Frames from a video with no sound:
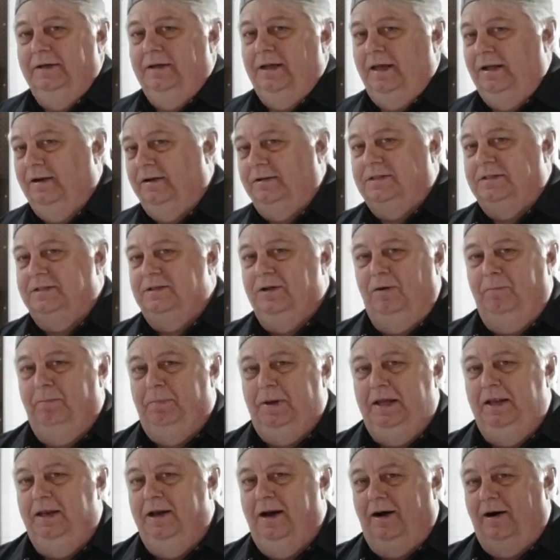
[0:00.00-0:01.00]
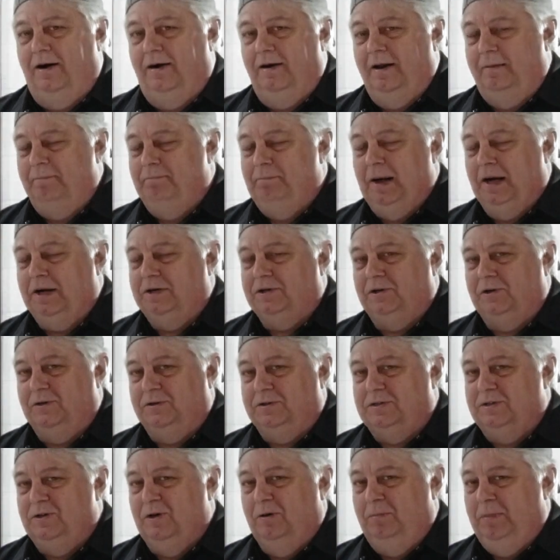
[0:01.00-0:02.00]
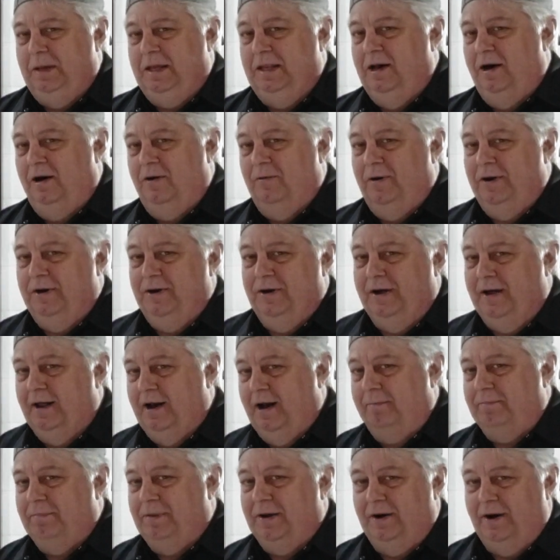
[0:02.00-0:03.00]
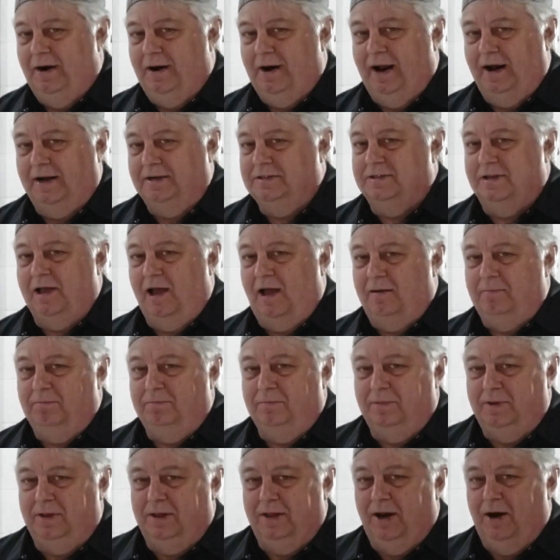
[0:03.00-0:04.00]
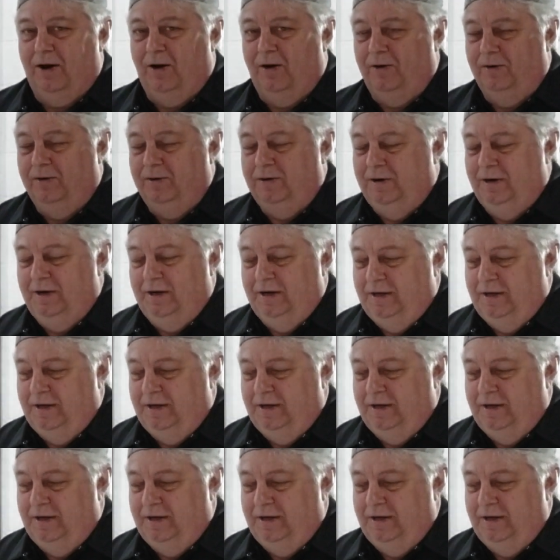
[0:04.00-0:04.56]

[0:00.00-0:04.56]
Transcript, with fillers: It'll still be there. The picture will still be there when you get up there the next time. You know.